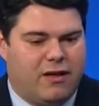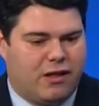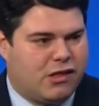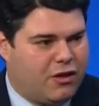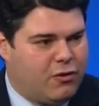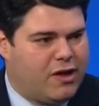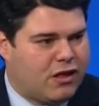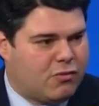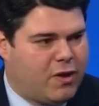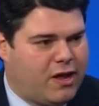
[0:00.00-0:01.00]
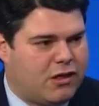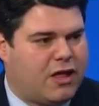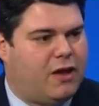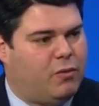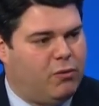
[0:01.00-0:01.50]
a serious race
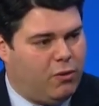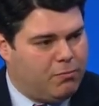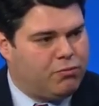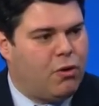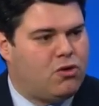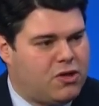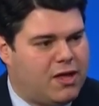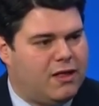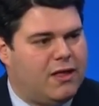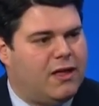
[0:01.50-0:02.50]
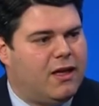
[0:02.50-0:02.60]
and we will approach it